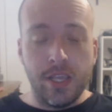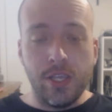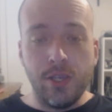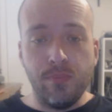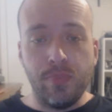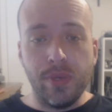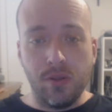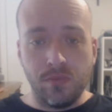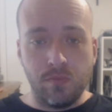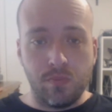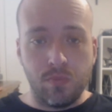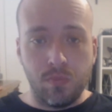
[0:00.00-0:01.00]
You
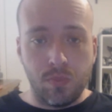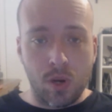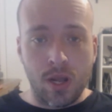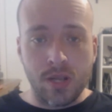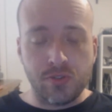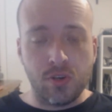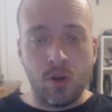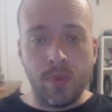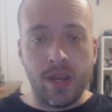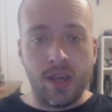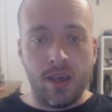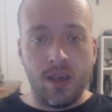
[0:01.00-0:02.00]
build Braun
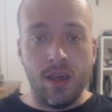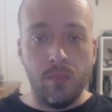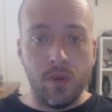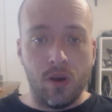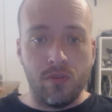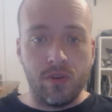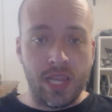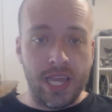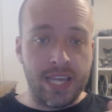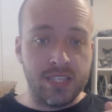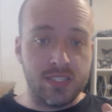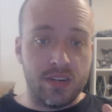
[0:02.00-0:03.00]
Strowman up over the
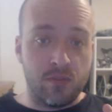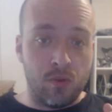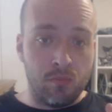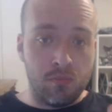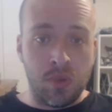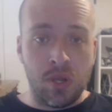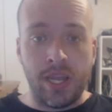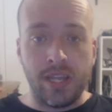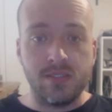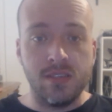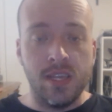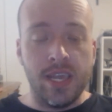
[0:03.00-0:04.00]
last several
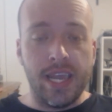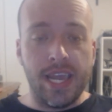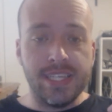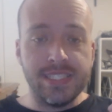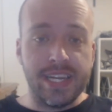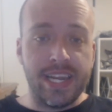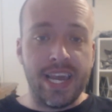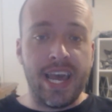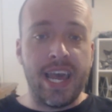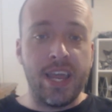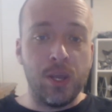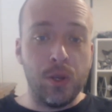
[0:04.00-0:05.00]
months as a
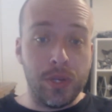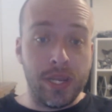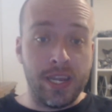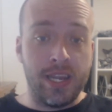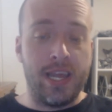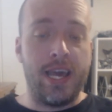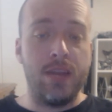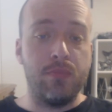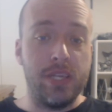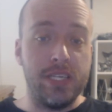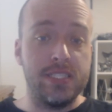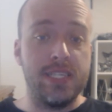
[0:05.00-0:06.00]
guy who cannot
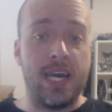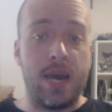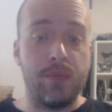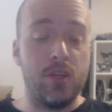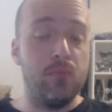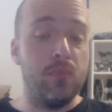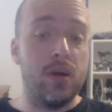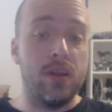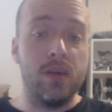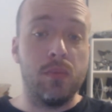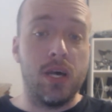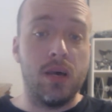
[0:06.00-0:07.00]
be stopped. You build
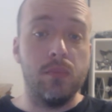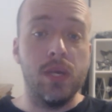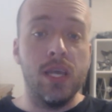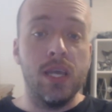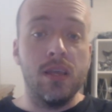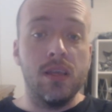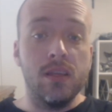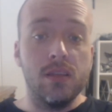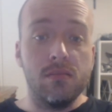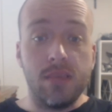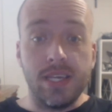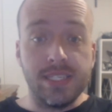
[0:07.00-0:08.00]
him up
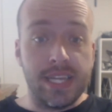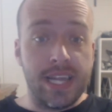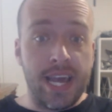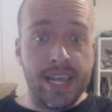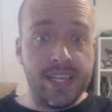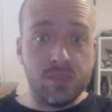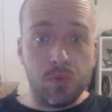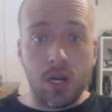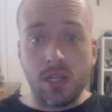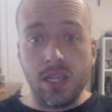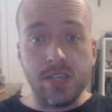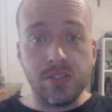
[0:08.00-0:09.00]
as a guy against
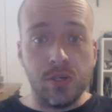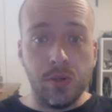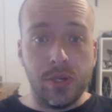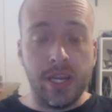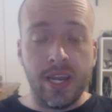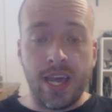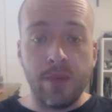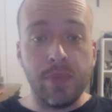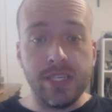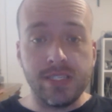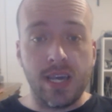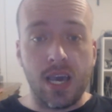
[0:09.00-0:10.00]
Brock Lesnar who cannot
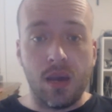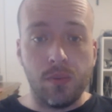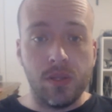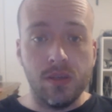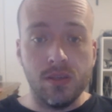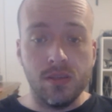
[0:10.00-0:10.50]
be stopped.